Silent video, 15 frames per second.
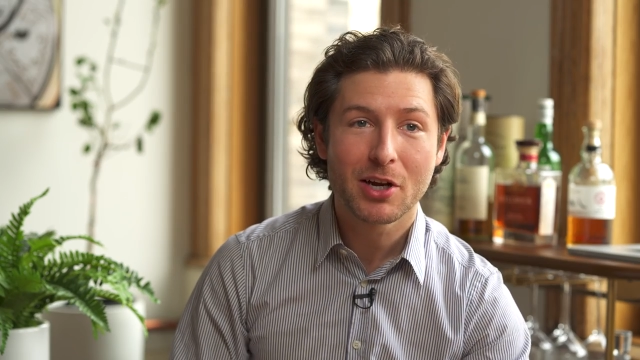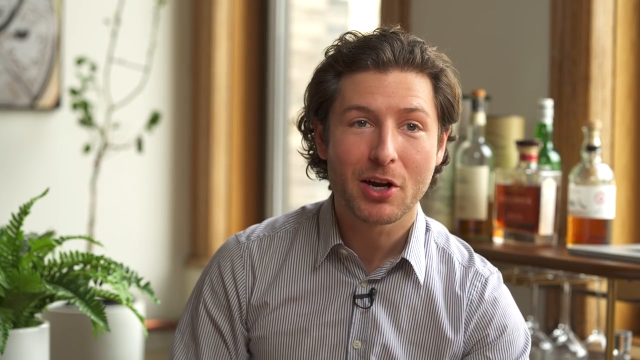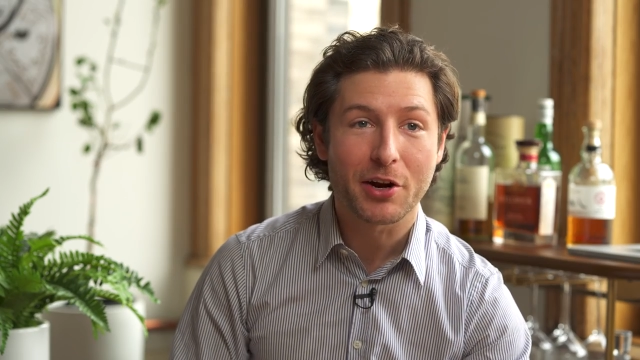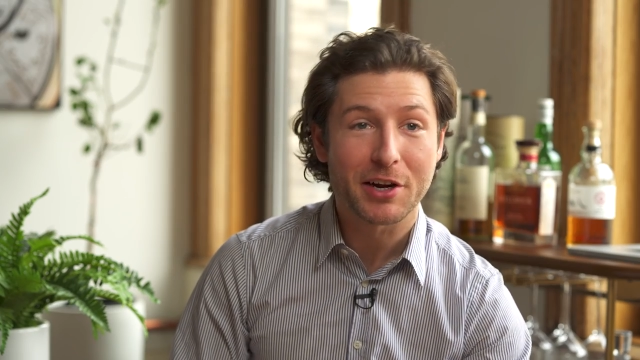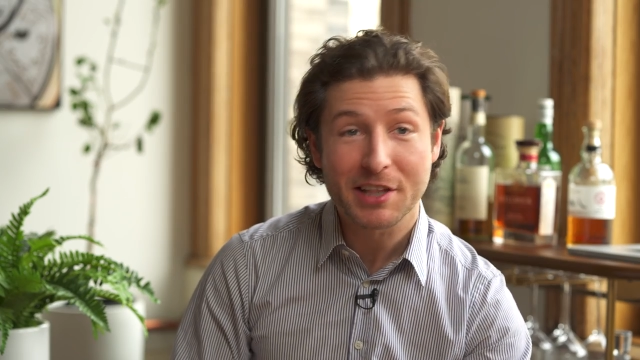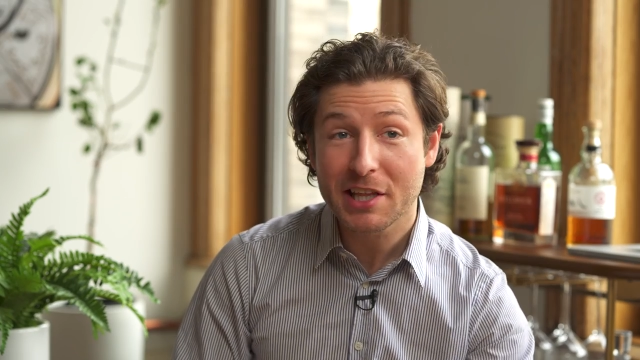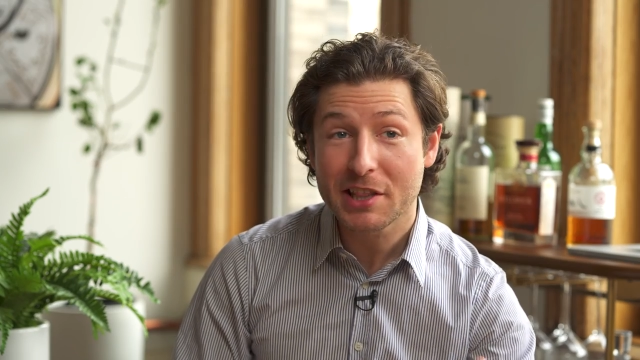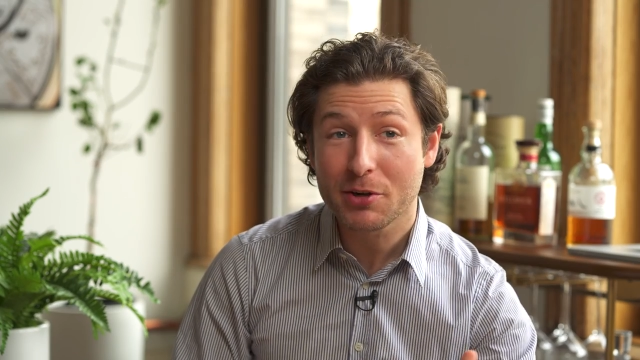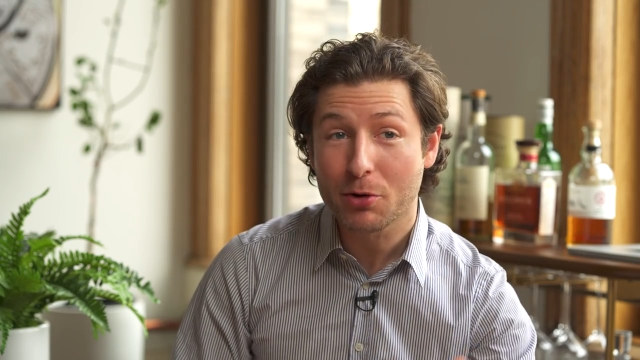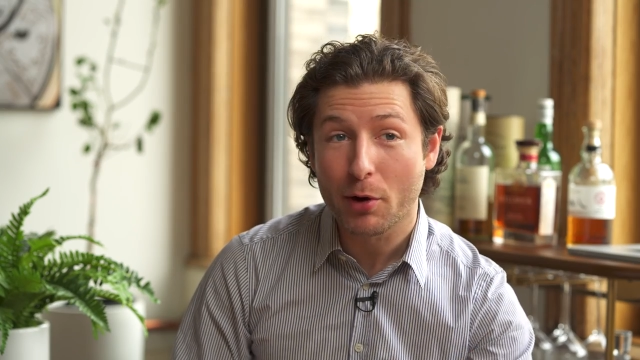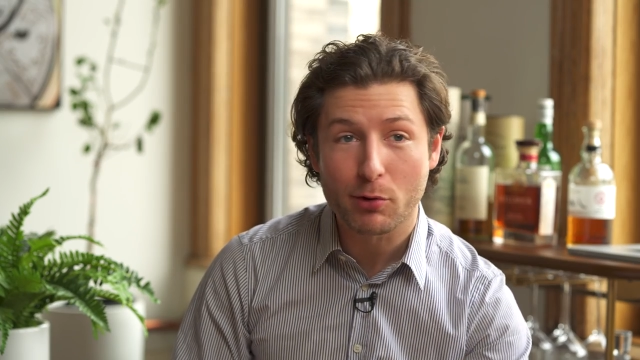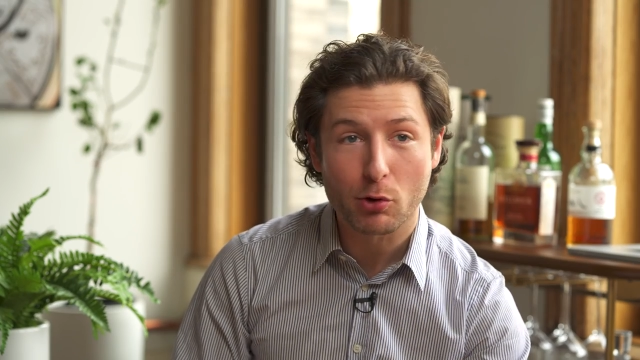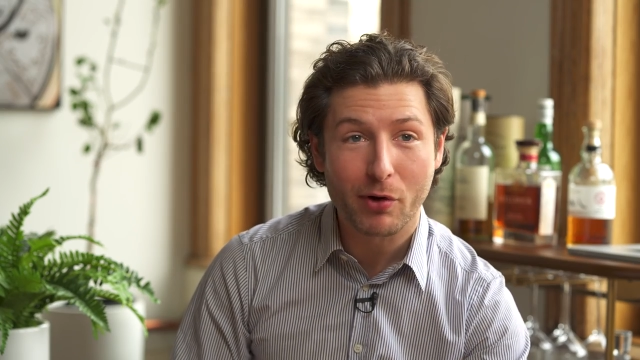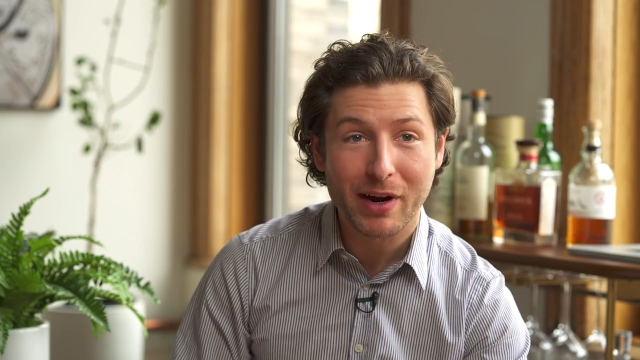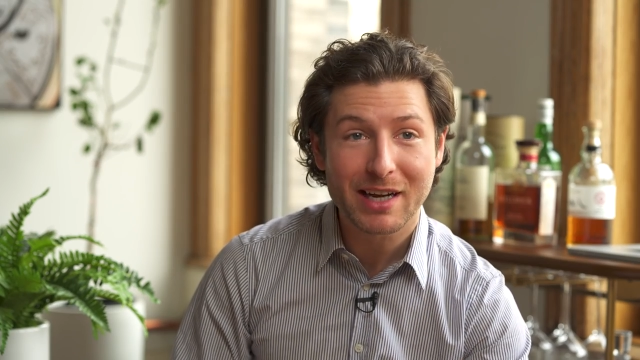or you think they're
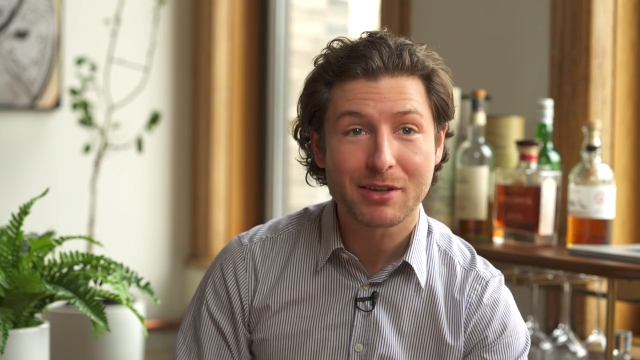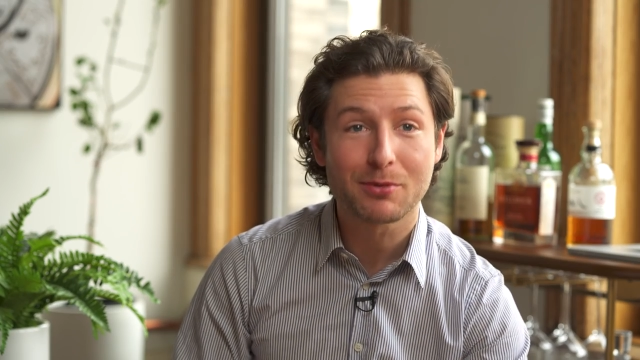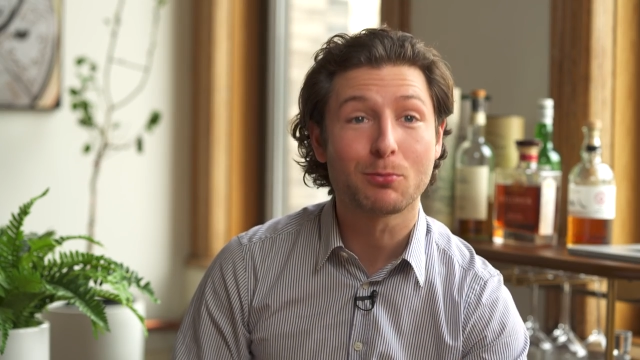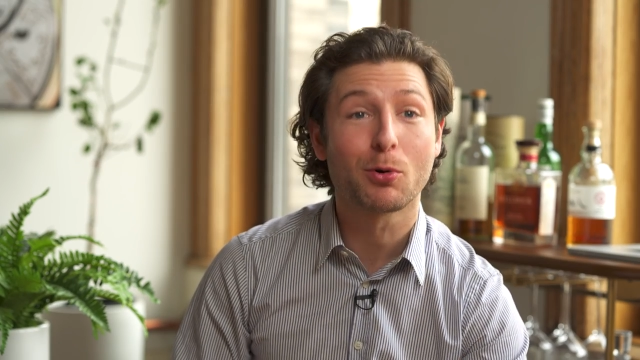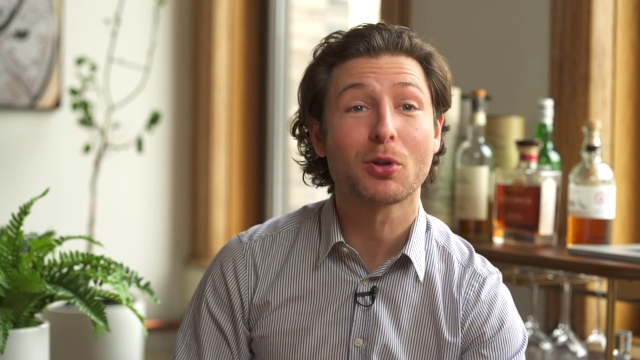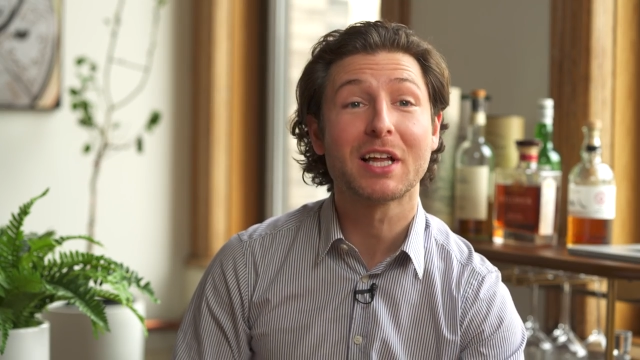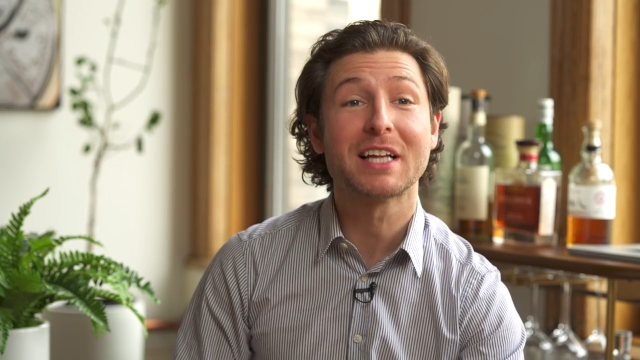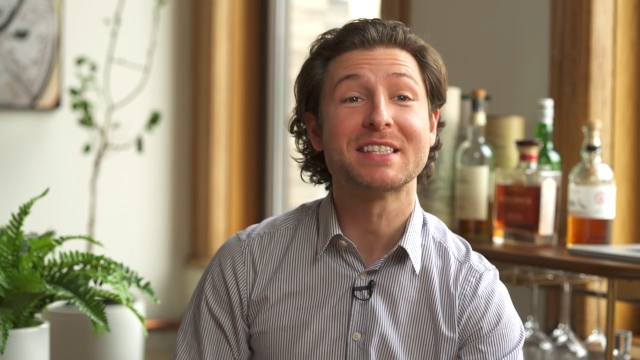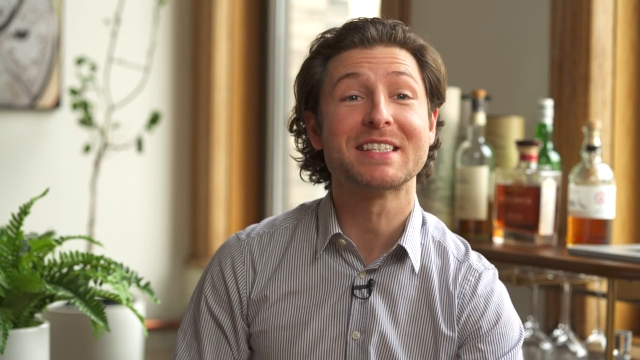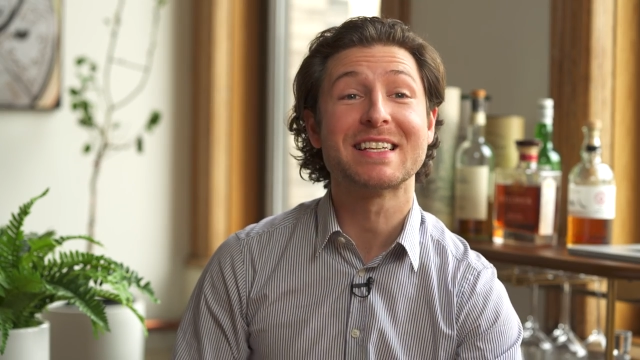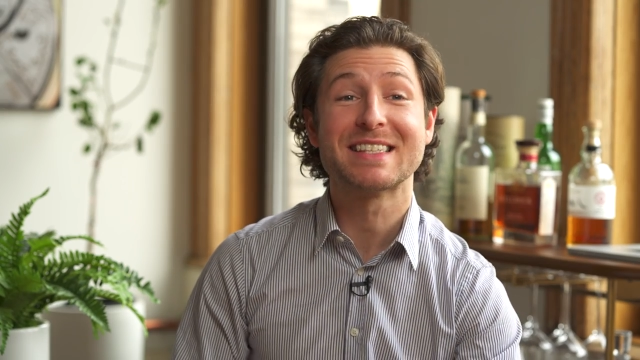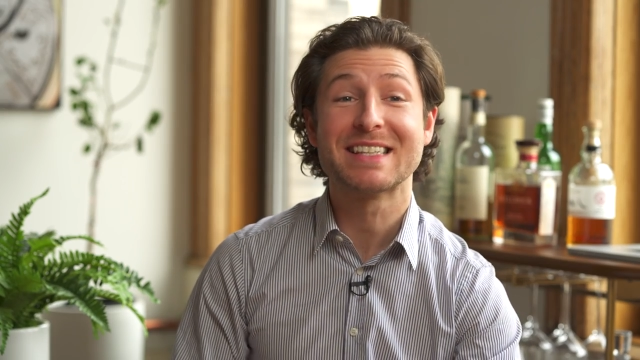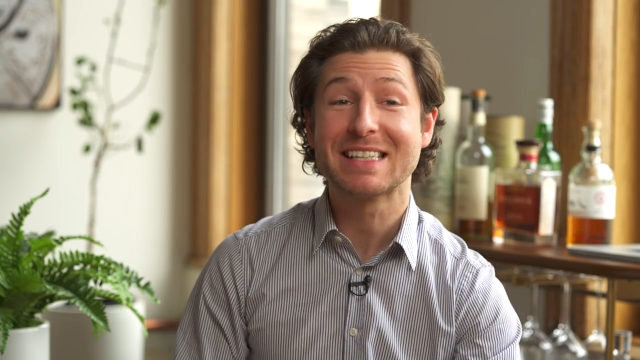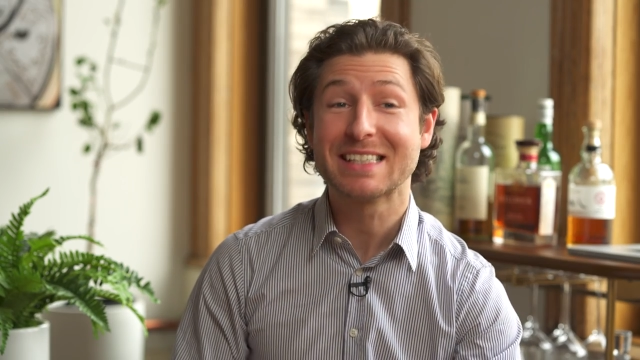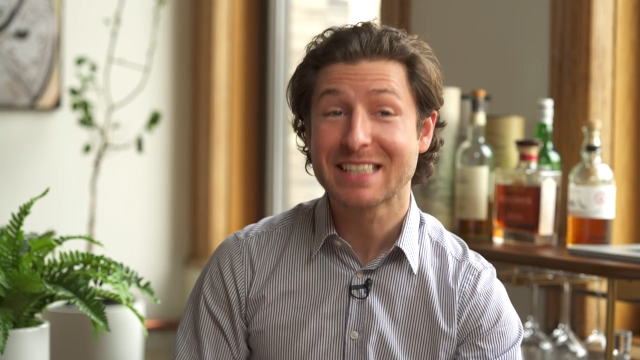overrated, Rolex
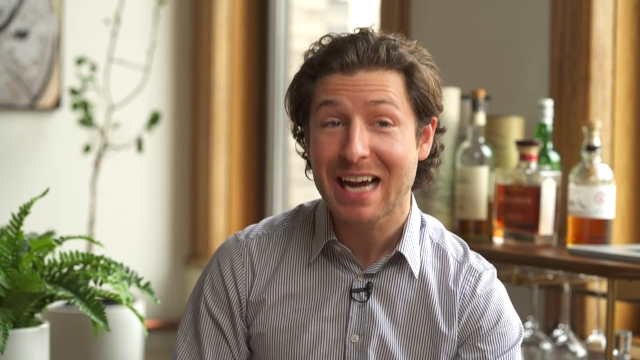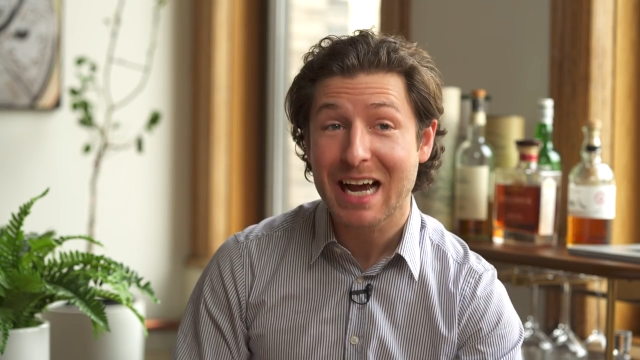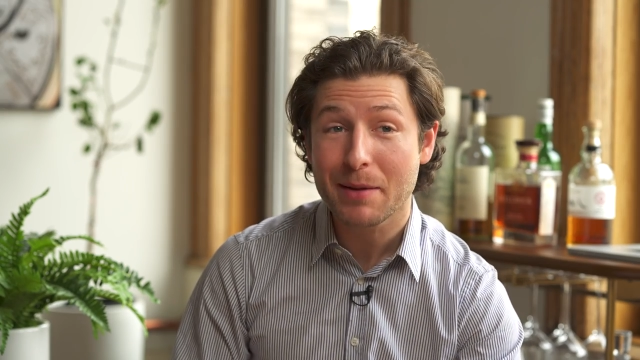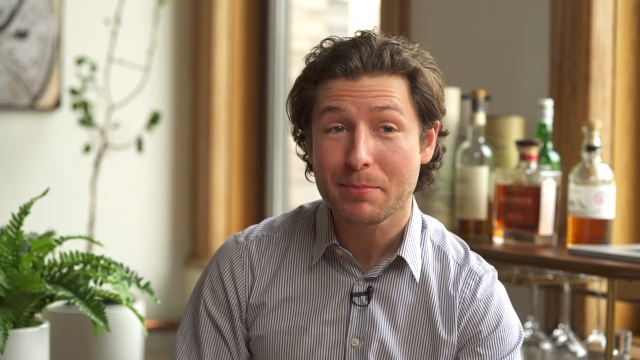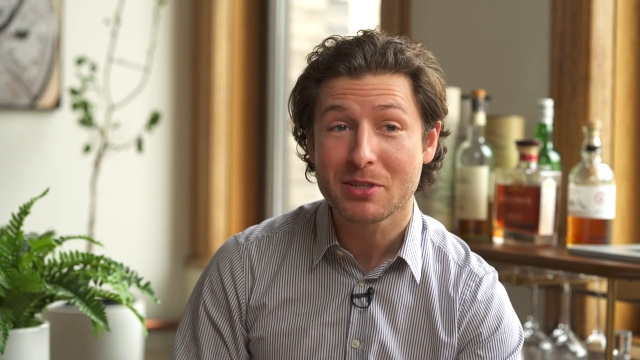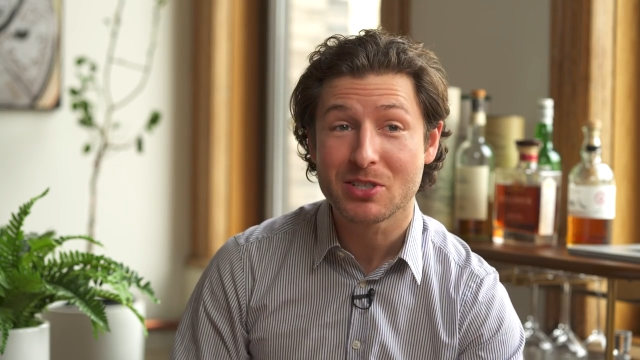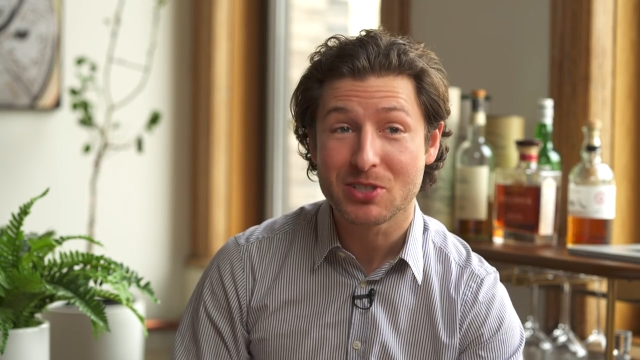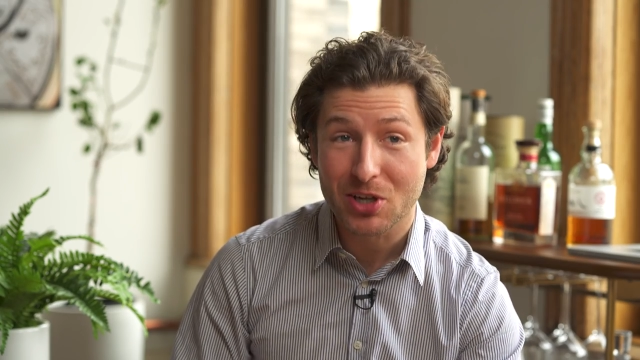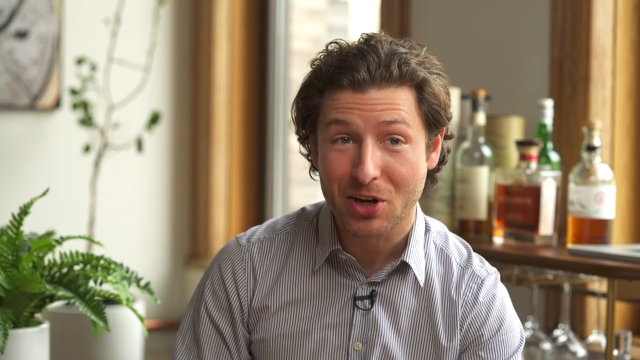is the top